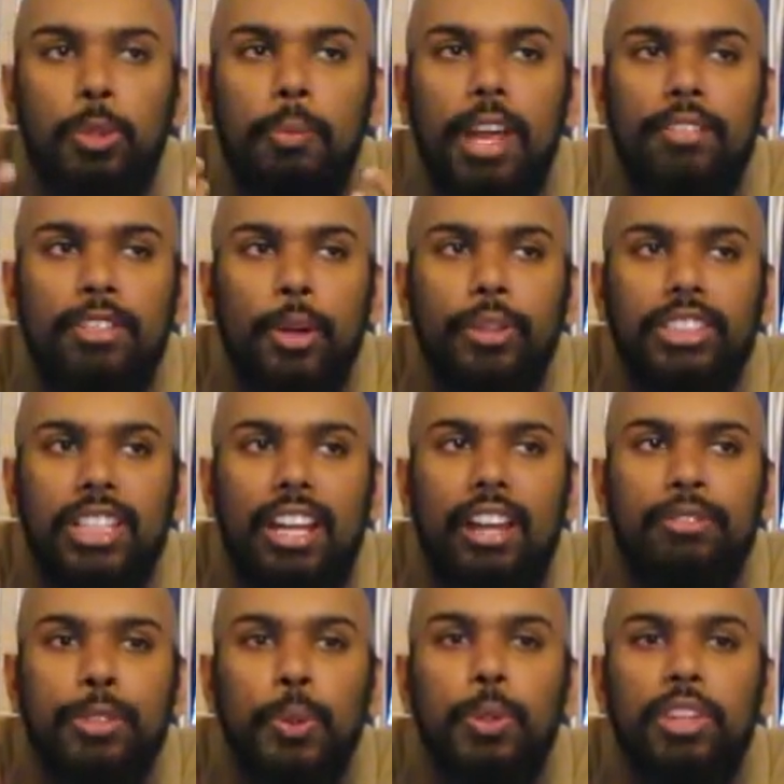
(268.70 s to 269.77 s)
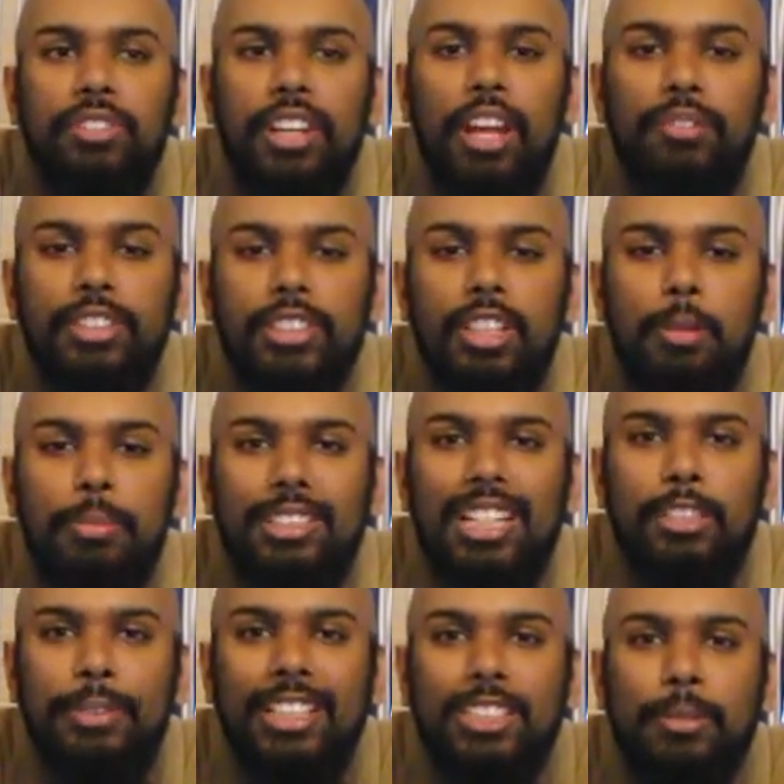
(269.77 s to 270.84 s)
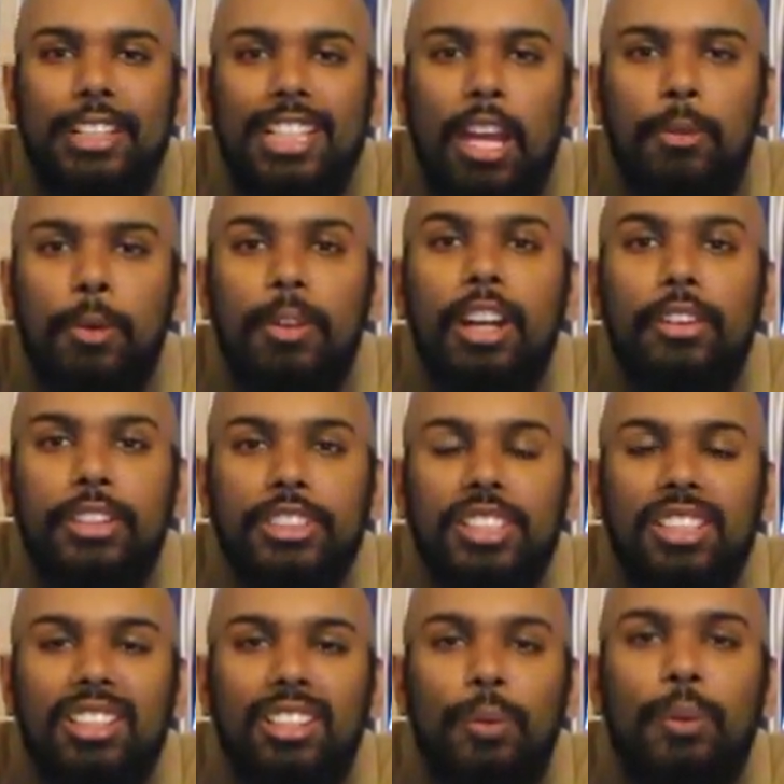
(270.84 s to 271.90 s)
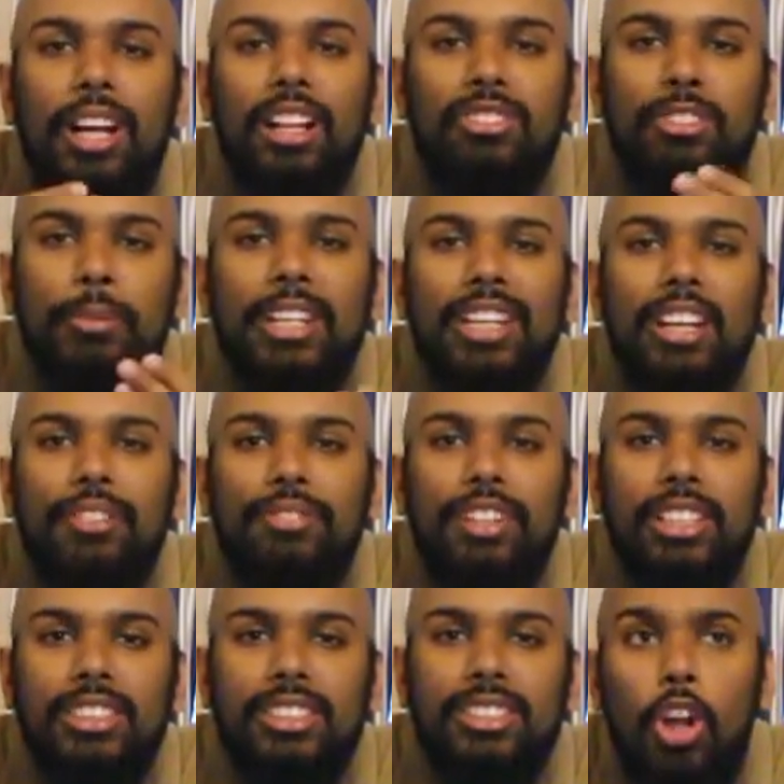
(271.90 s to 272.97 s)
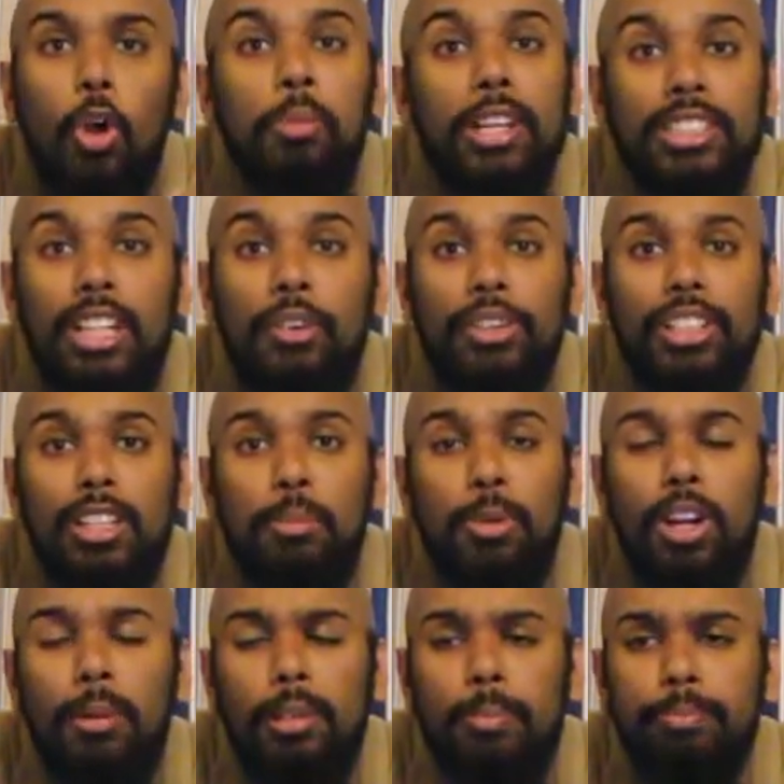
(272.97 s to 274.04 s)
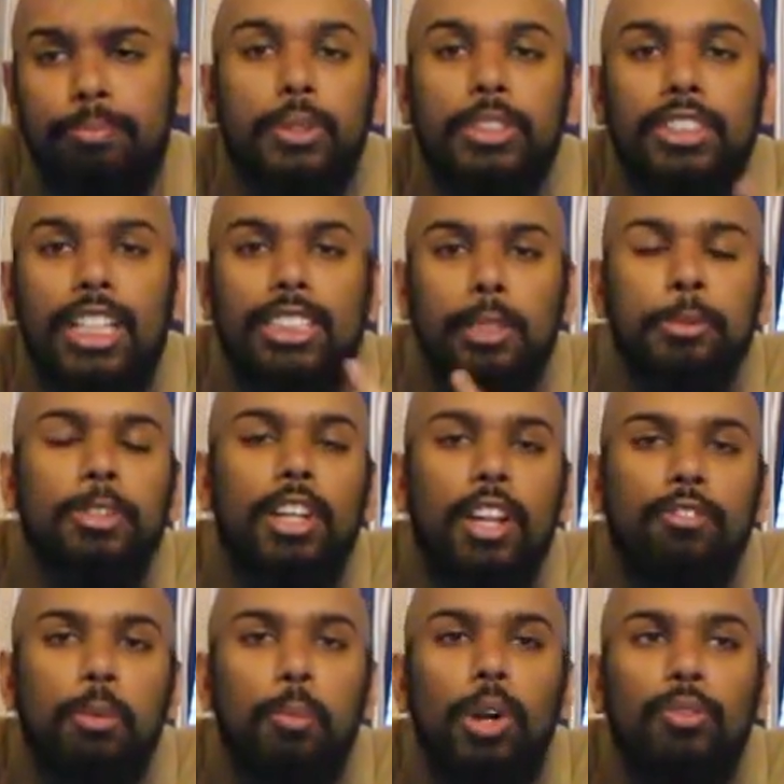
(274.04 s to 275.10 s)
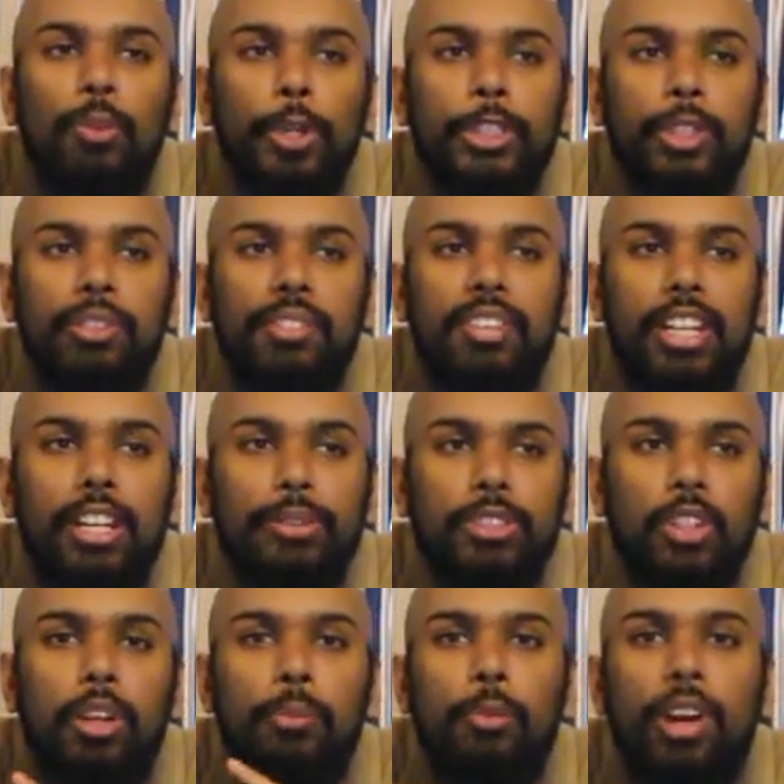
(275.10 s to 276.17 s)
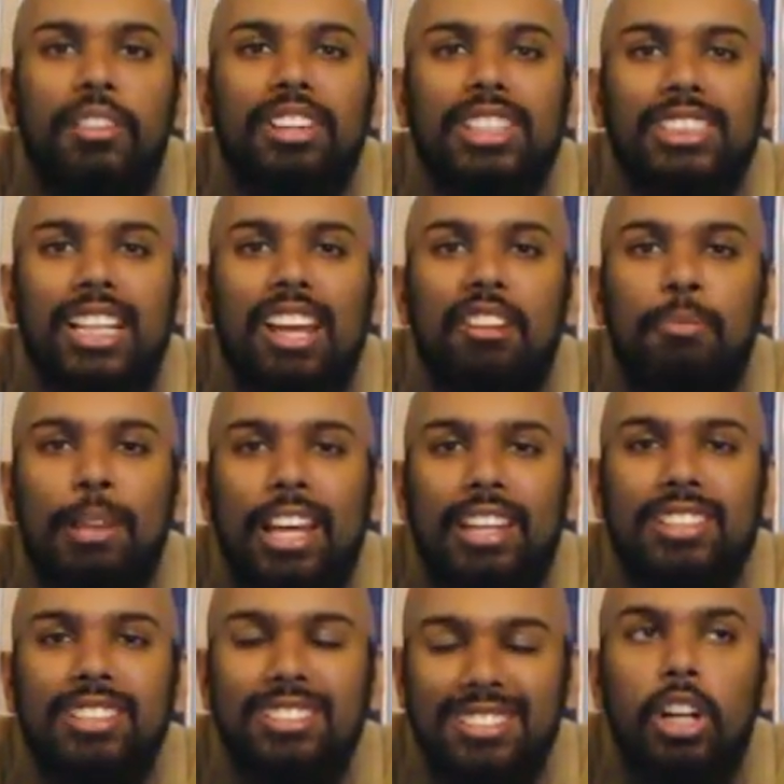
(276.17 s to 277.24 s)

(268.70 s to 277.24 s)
You may have noticed that I have two different outfits on, but that's because my camera went out and it took a little while for me to get it fixed. I hope that's not really a problem. So stay subscribed for more voiceover videos or whatever else I have planned.